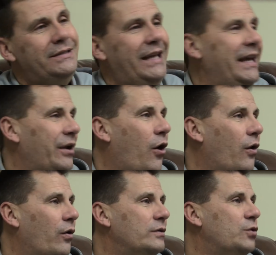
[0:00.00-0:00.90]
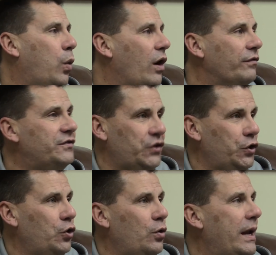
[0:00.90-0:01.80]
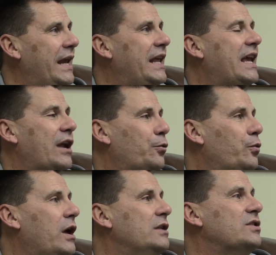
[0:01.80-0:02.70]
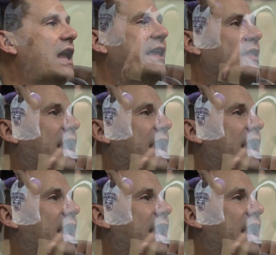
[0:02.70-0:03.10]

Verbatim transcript: 10-0, 12-2, any kind of runs like